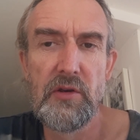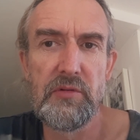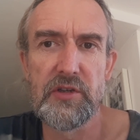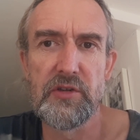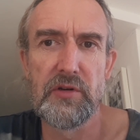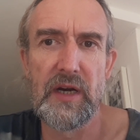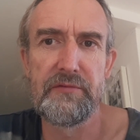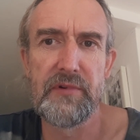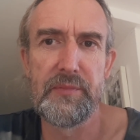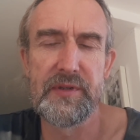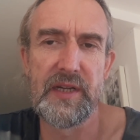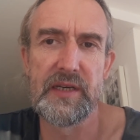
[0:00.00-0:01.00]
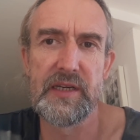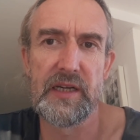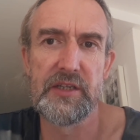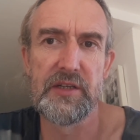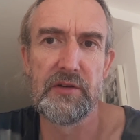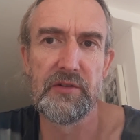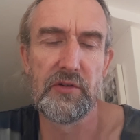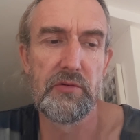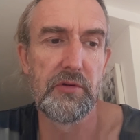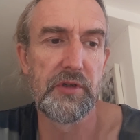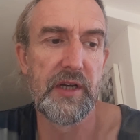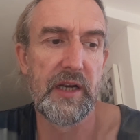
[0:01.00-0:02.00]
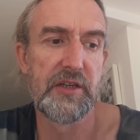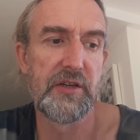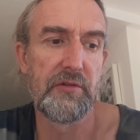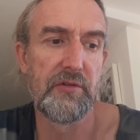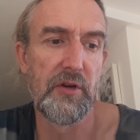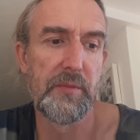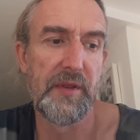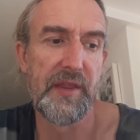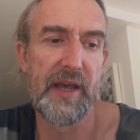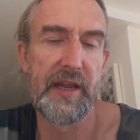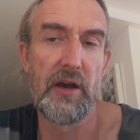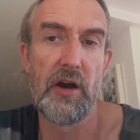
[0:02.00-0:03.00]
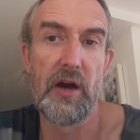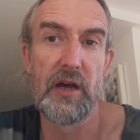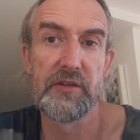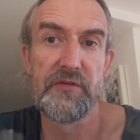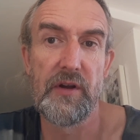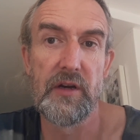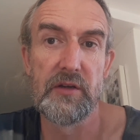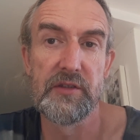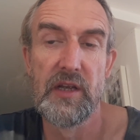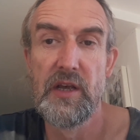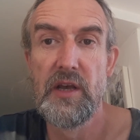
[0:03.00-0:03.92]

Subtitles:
which all have representation on the coordination group, and they are as follows.